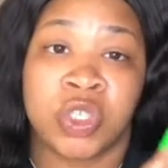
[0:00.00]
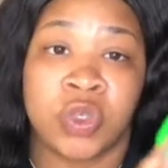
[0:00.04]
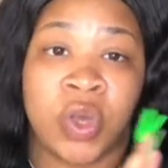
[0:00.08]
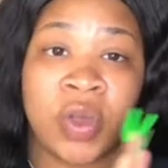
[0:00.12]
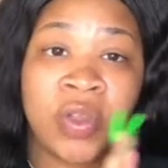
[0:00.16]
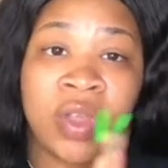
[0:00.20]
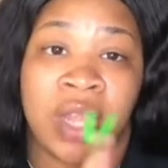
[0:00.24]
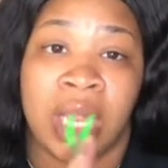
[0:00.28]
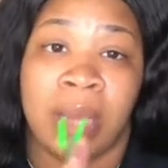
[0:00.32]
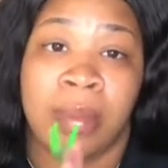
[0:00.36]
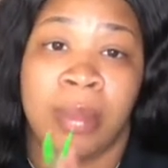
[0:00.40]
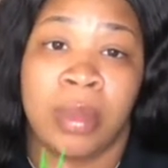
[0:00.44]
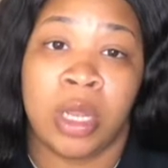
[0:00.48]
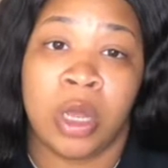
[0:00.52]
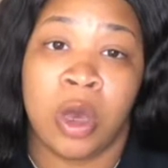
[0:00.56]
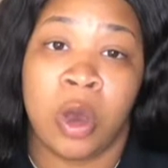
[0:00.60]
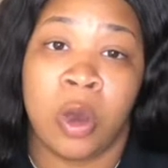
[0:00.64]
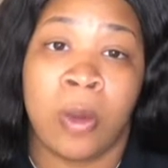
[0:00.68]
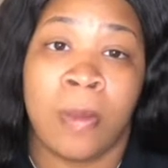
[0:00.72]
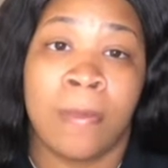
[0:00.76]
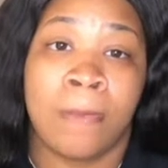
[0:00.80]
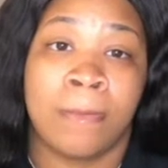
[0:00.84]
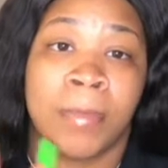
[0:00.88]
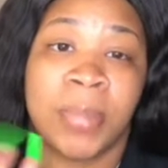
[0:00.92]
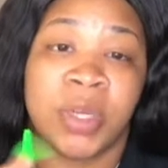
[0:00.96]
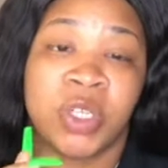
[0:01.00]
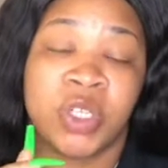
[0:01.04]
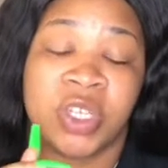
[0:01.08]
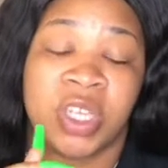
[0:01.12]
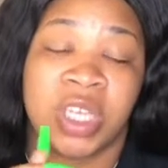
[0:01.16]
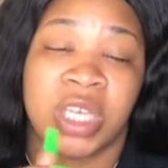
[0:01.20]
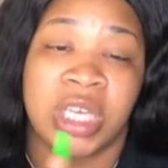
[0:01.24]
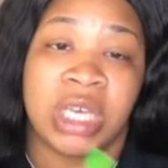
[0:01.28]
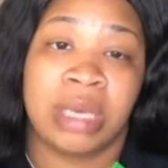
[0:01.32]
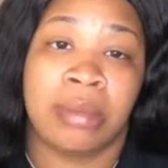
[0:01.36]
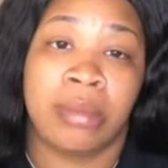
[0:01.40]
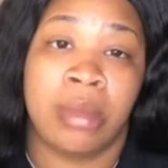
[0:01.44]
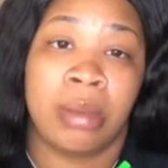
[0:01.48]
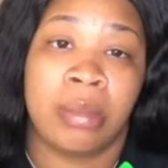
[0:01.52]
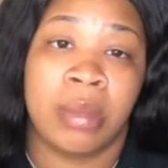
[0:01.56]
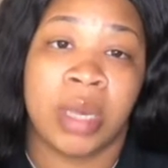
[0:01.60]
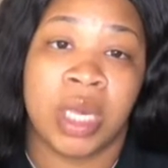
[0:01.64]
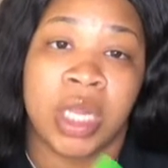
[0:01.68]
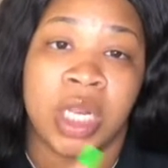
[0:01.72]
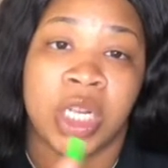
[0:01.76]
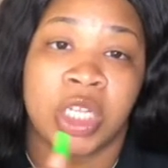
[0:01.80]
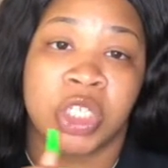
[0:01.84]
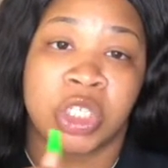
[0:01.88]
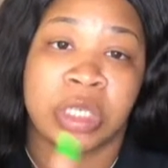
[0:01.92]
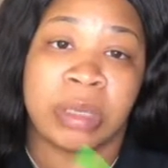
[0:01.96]
You guys can let me know, but you can email me
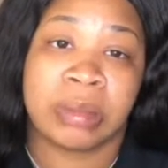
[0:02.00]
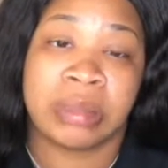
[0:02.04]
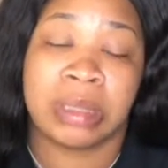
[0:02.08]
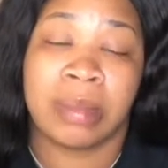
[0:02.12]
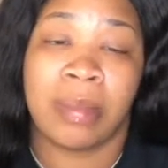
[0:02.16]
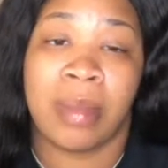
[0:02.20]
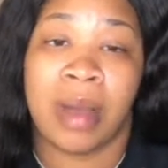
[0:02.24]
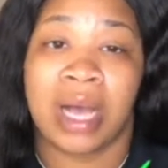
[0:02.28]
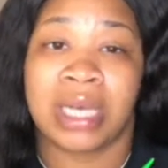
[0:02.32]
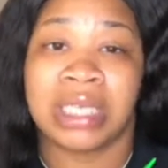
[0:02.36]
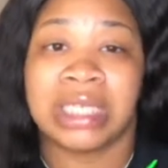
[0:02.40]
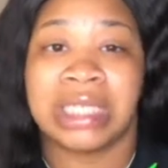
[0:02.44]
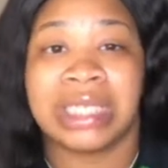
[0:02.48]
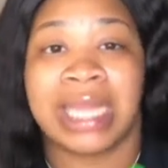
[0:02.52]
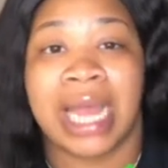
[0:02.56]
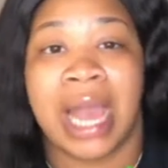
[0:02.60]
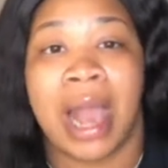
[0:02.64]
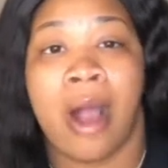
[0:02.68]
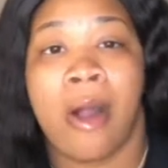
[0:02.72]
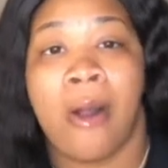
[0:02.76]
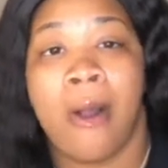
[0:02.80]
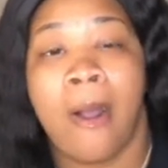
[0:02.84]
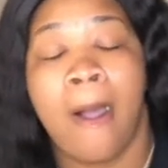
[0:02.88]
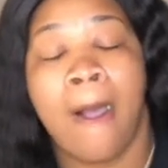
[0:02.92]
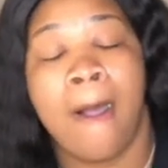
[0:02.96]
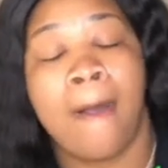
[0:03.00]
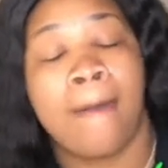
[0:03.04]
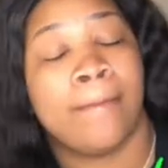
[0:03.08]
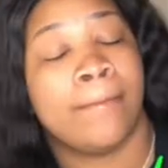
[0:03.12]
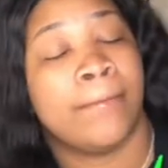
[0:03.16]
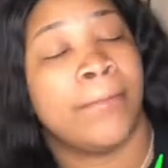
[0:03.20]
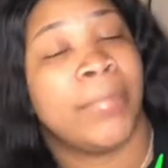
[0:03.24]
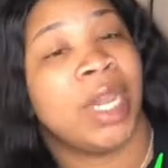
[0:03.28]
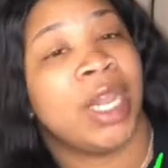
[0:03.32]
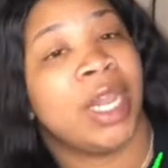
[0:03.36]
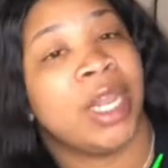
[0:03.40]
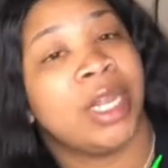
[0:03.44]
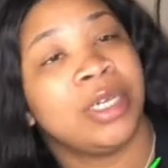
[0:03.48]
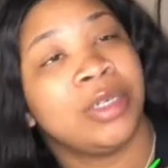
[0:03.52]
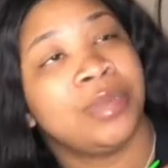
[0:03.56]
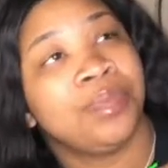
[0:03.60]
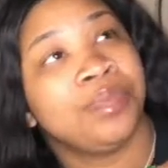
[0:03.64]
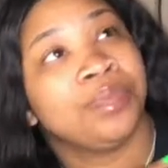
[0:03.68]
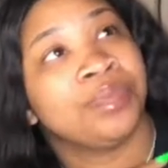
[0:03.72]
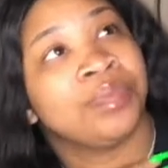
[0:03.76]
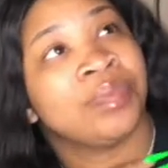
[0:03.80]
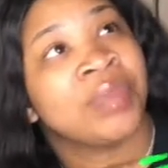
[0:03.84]
in the description box down below.